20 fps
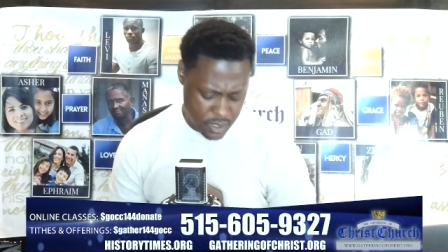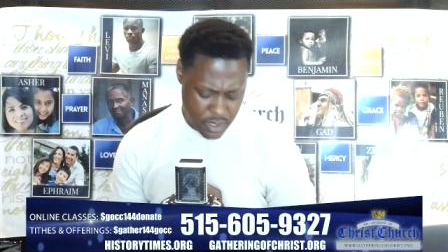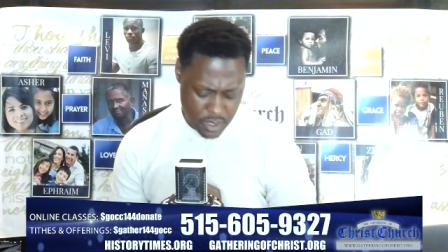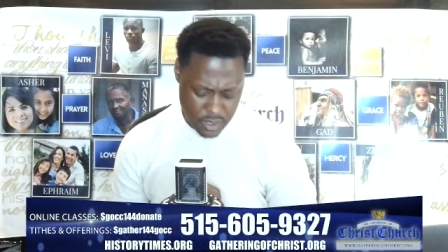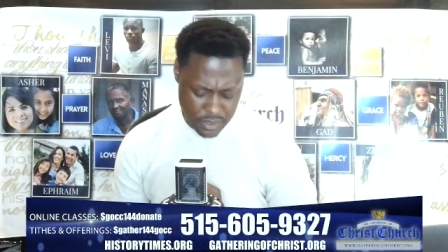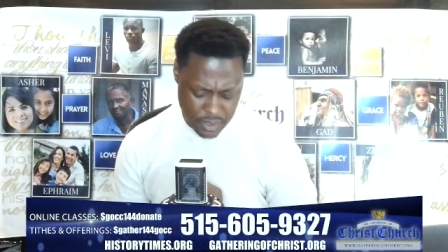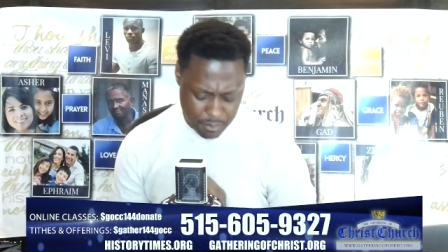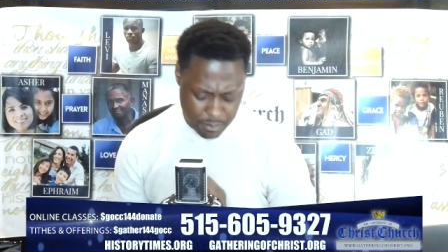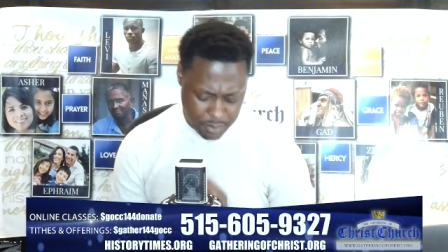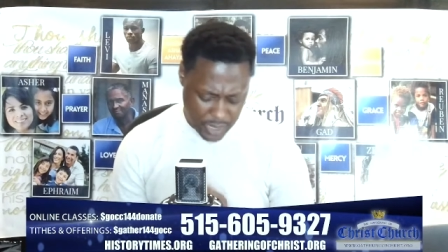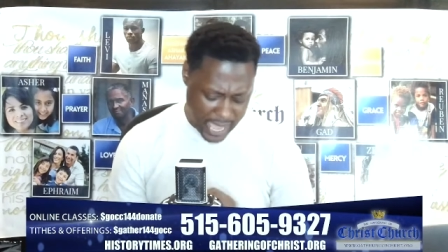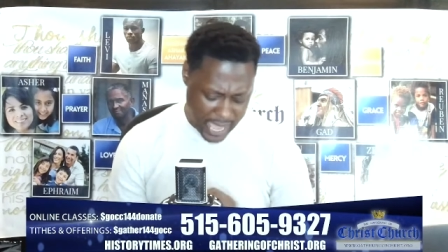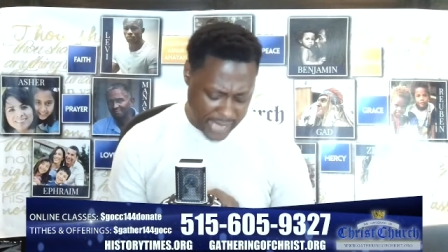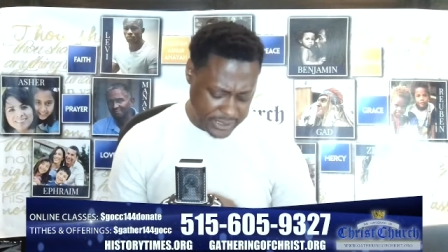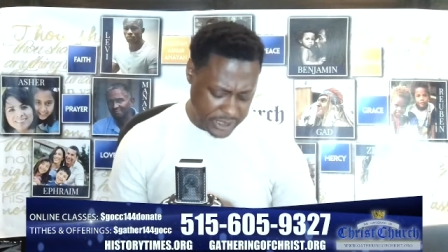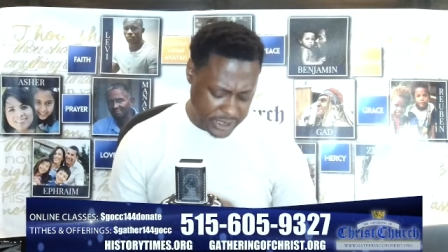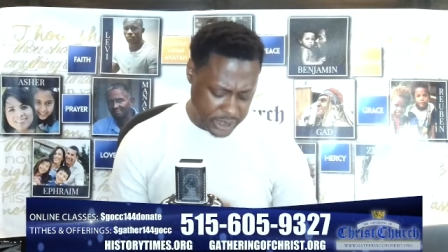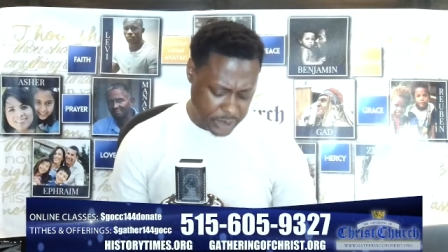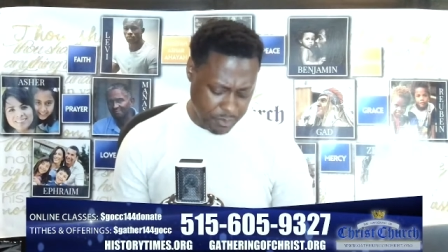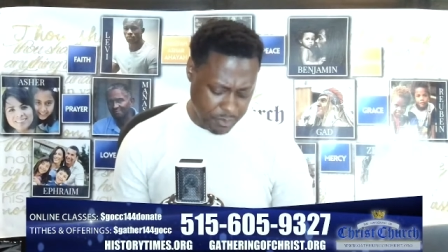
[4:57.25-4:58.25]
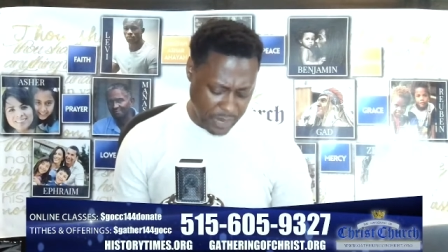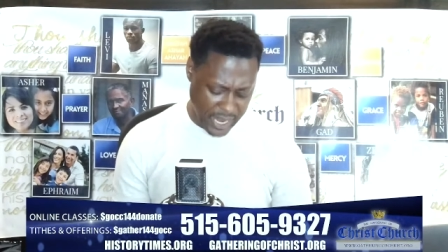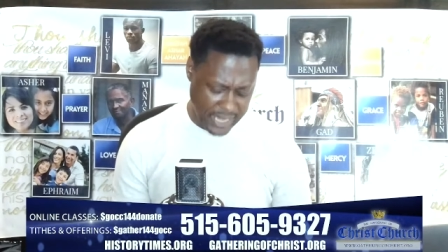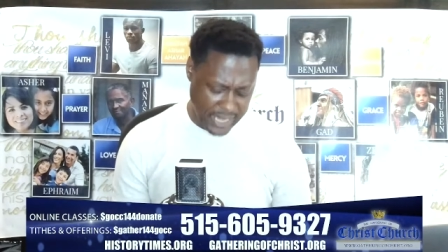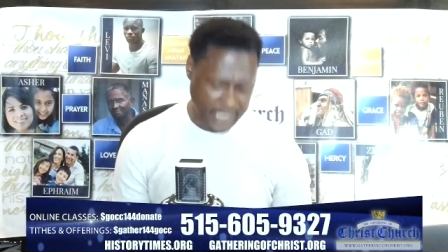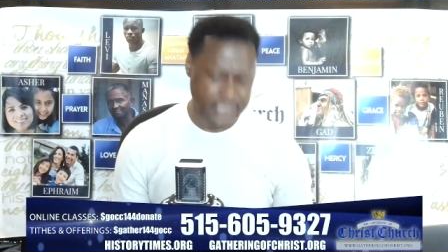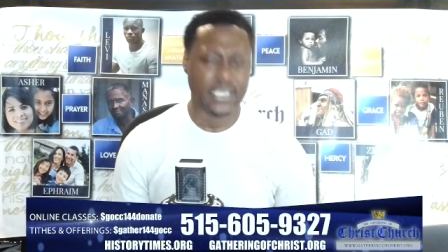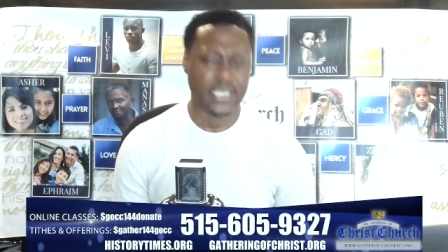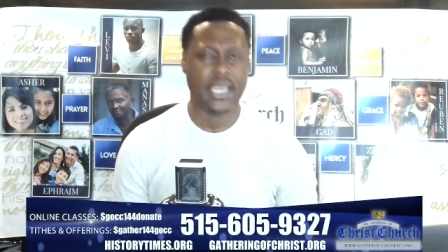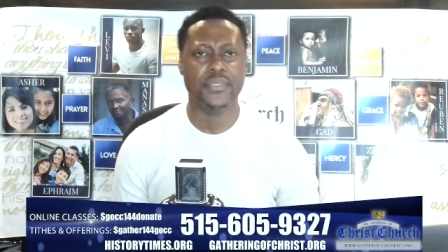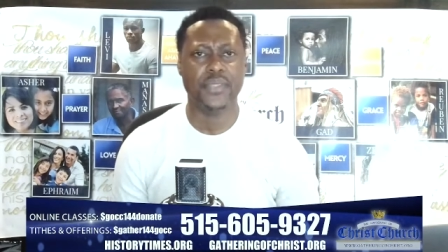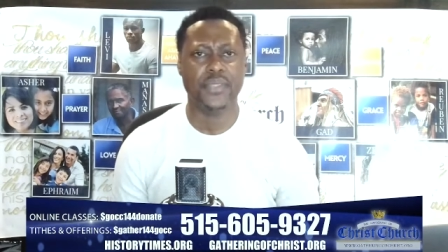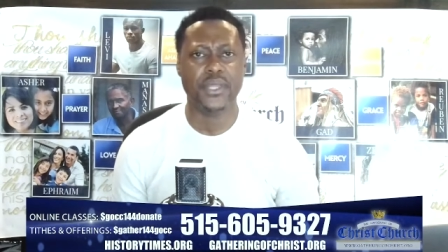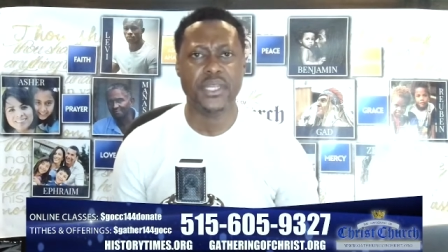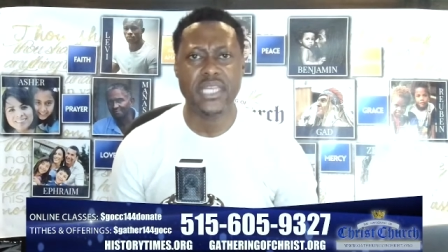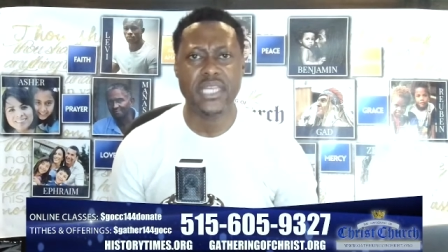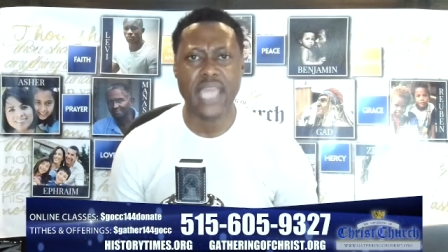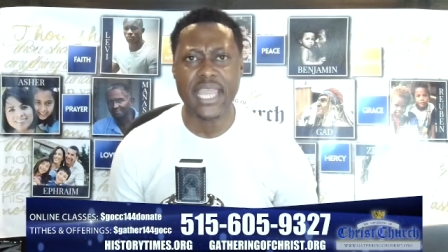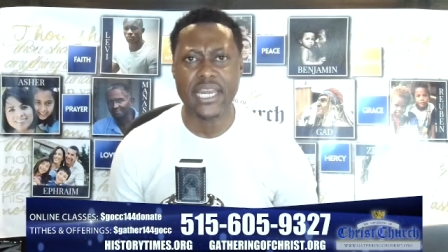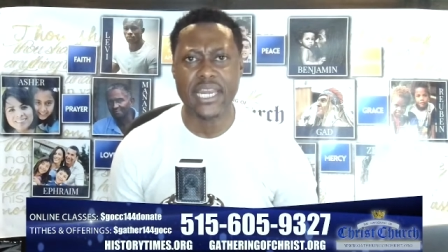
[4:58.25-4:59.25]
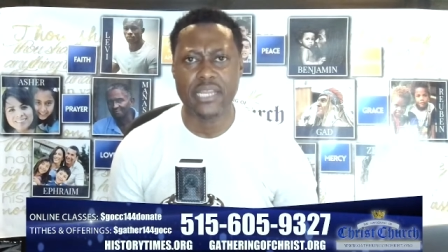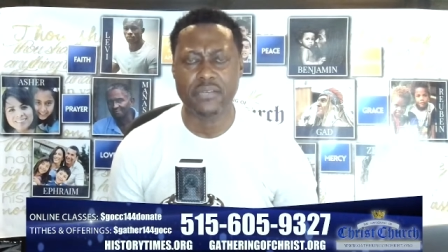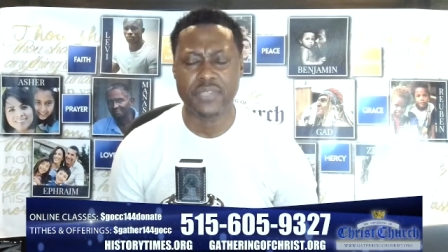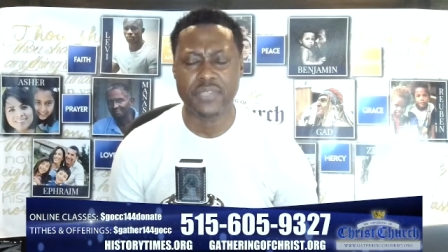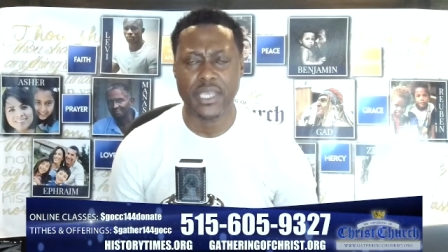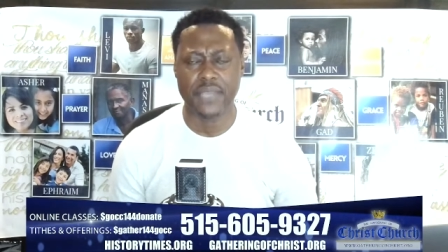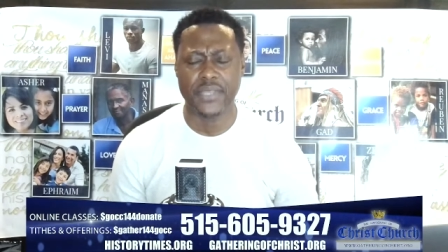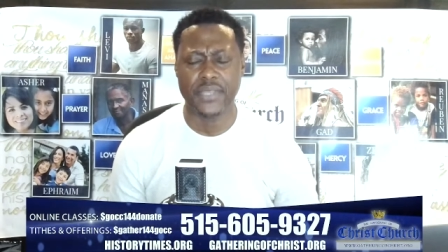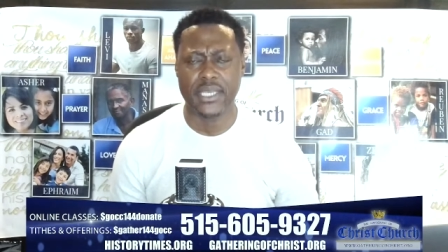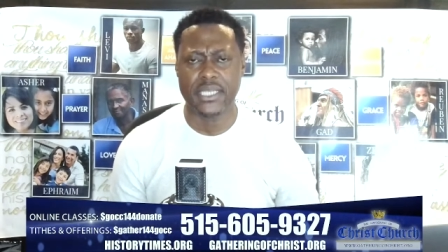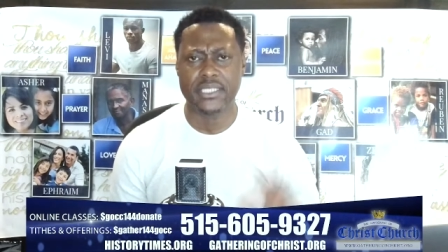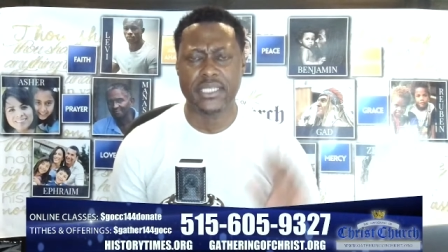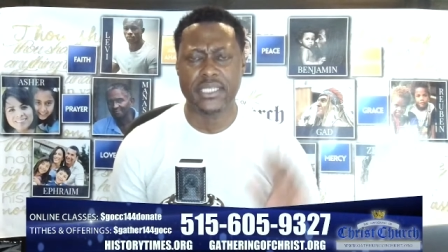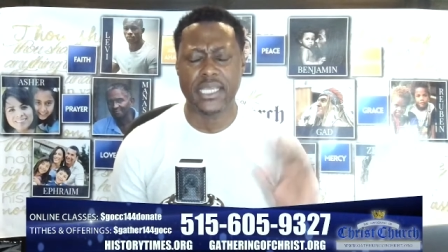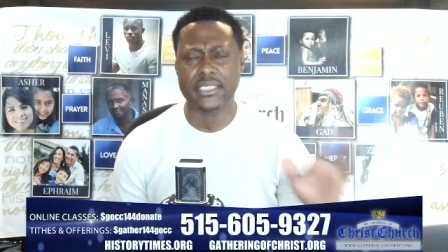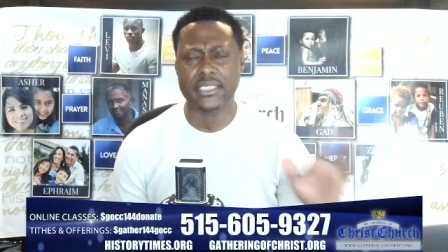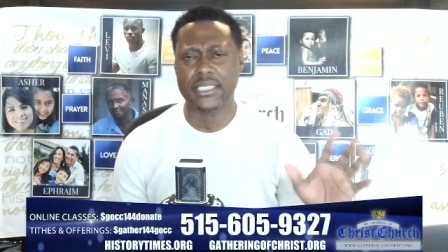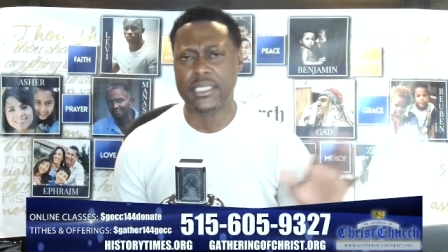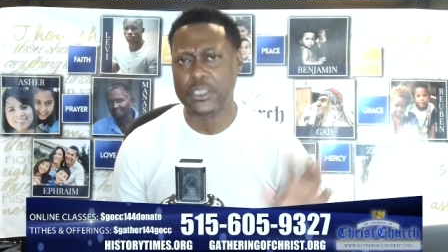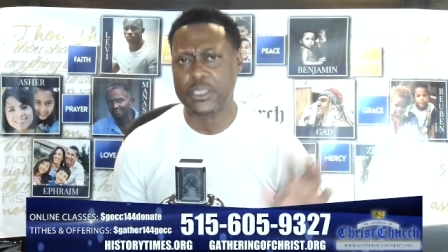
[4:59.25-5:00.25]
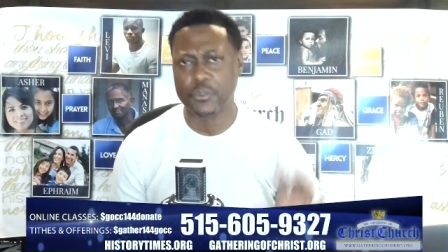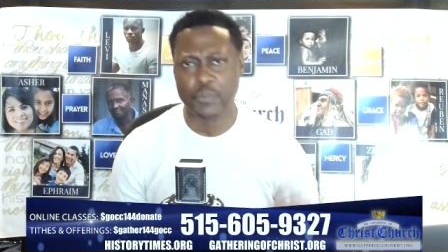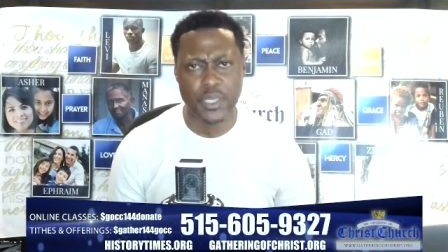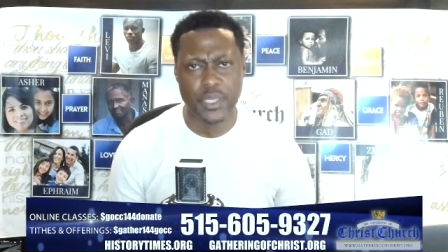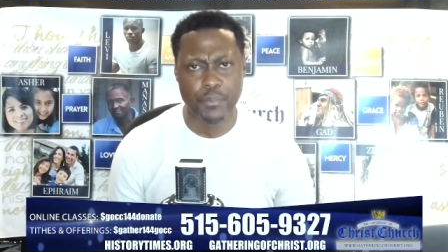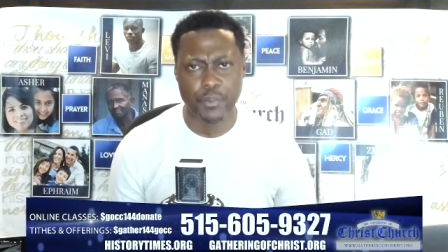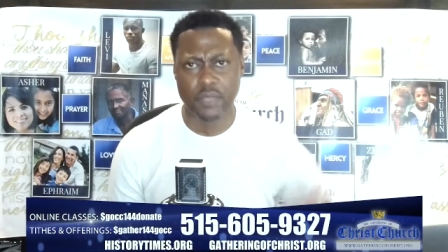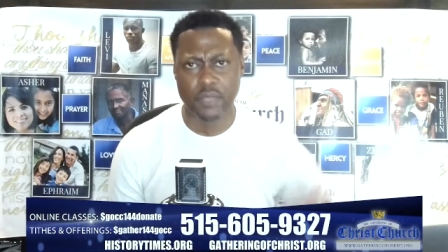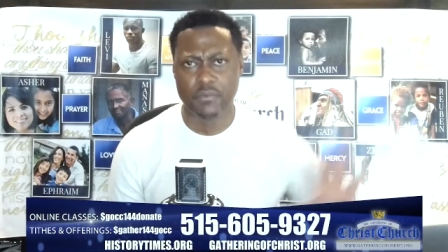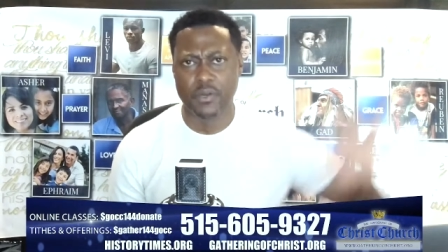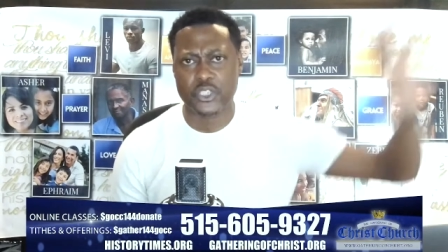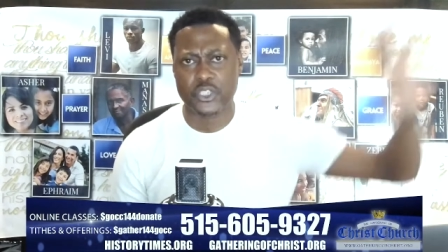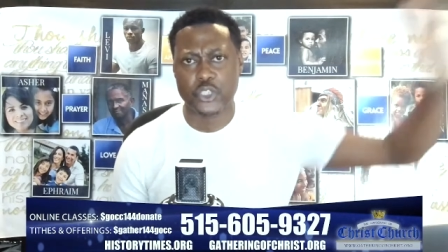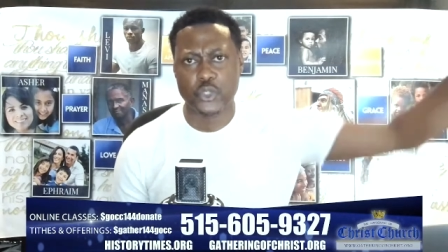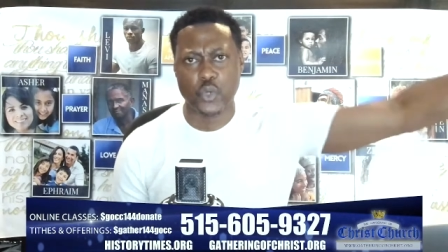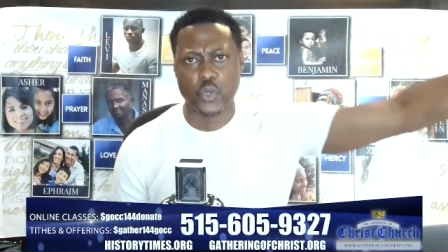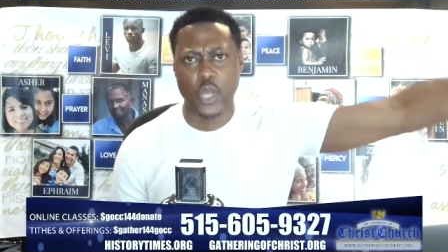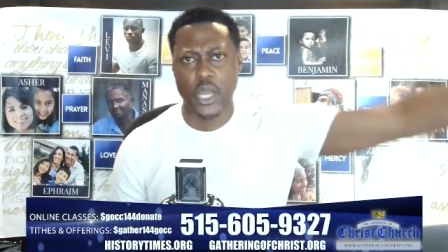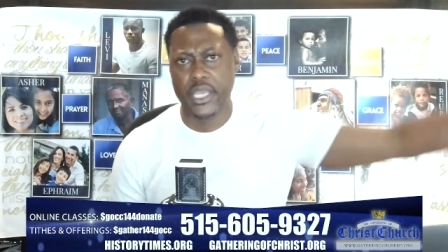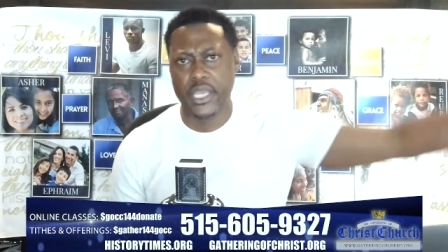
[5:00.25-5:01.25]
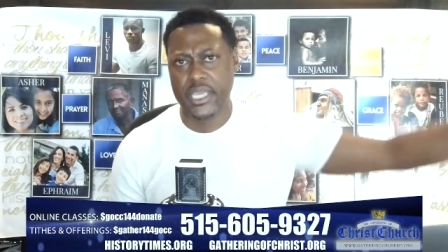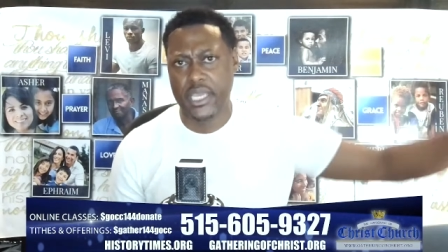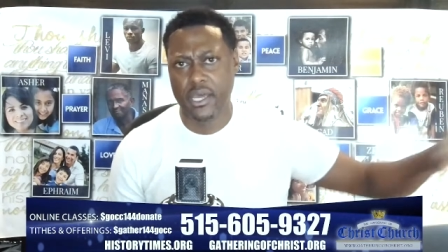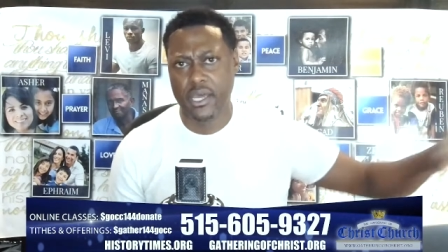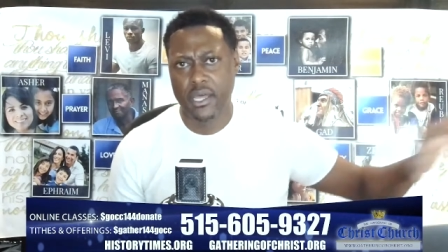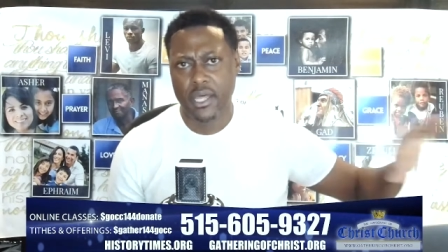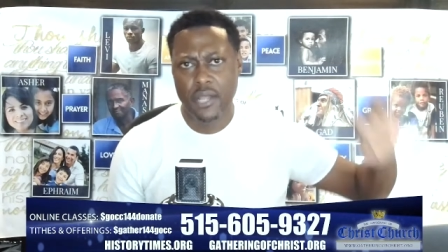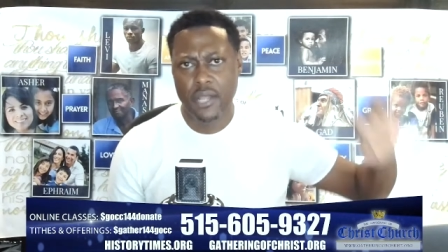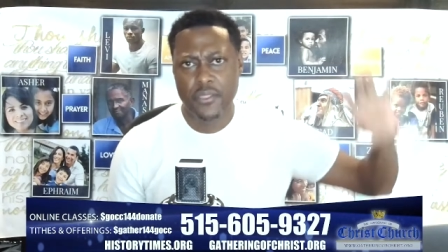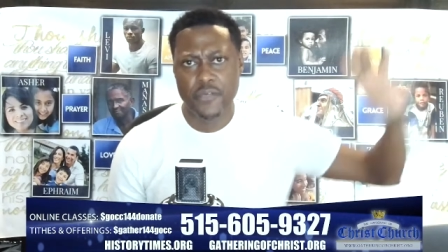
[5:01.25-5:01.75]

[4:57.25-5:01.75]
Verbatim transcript: the blacks, Hispanics, and the natives and the indigenous people of Australia, the